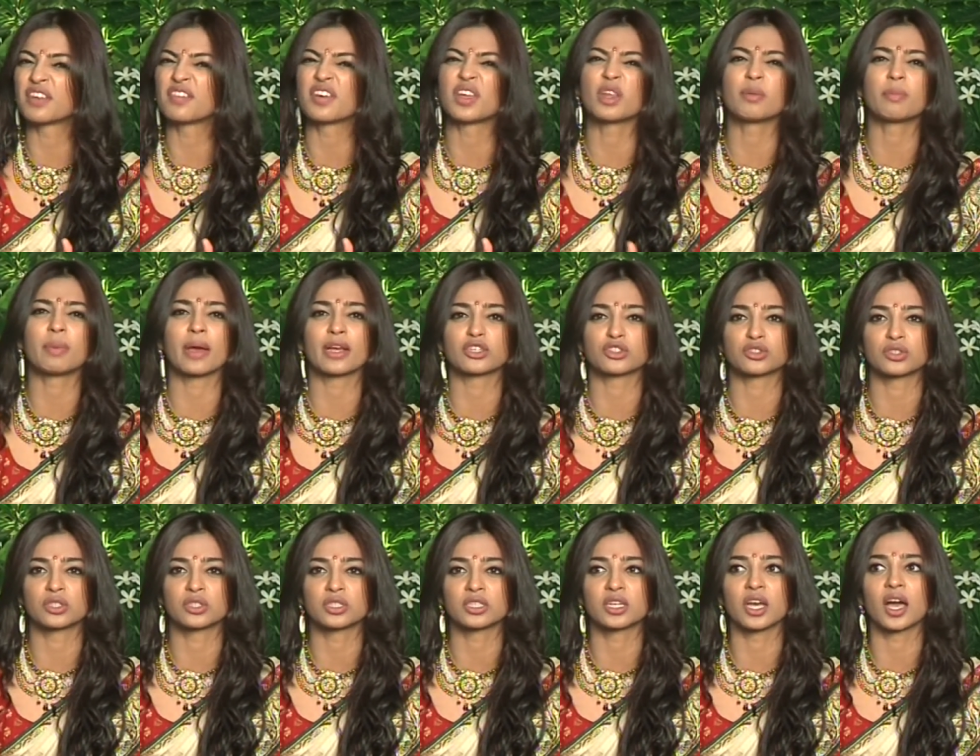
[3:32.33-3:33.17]
very
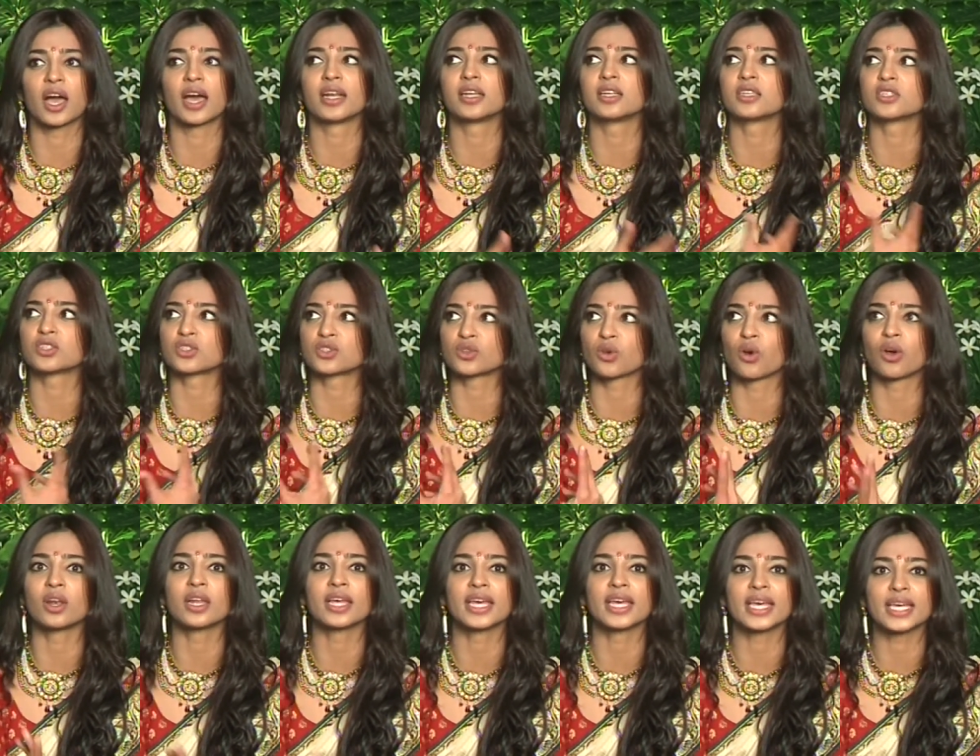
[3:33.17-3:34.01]
passionate guy and this is
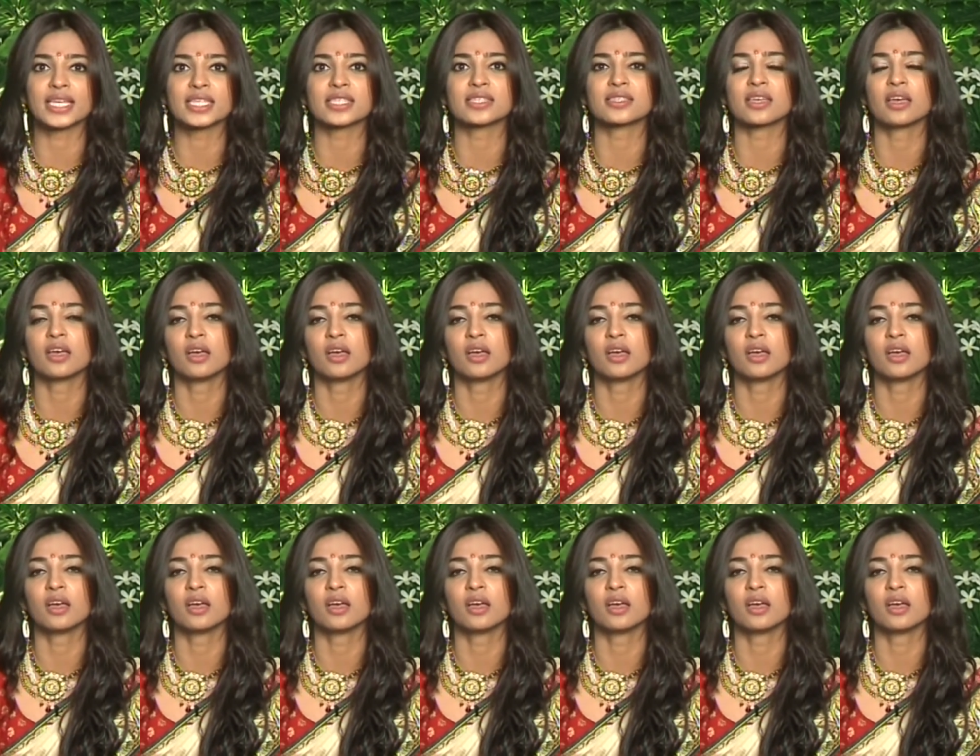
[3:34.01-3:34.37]
all his